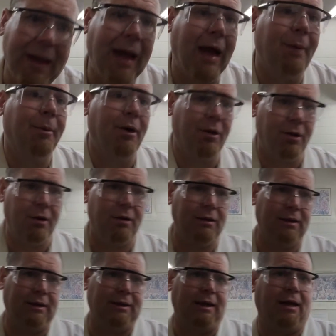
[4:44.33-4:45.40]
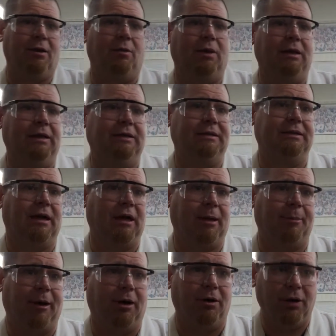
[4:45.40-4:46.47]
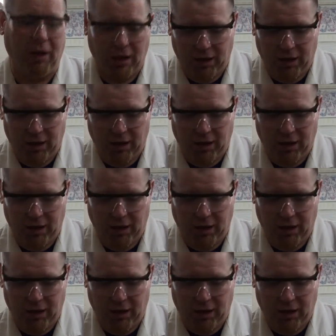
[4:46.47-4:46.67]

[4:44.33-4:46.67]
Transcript: How about another one? Let's talk about